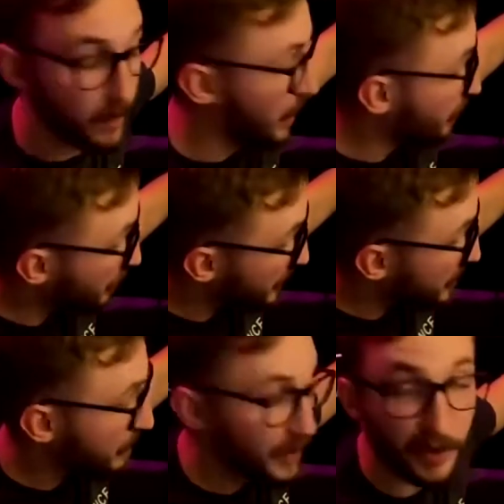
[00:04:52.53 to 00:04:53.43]
I don't know if this
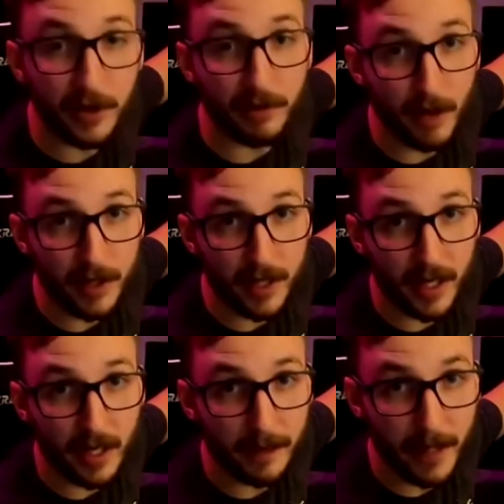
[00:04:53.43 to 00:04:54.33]
computer can run
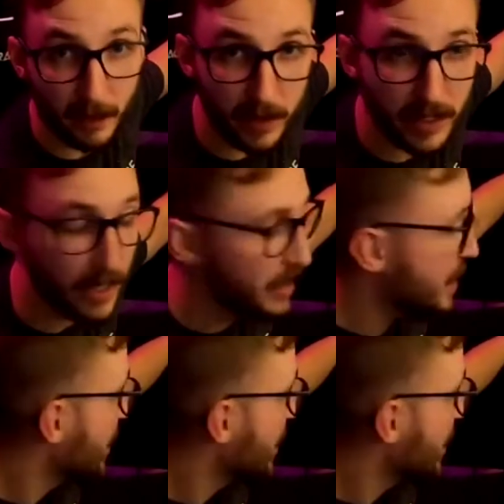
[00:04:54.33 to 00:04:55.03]
1080p. We'll see.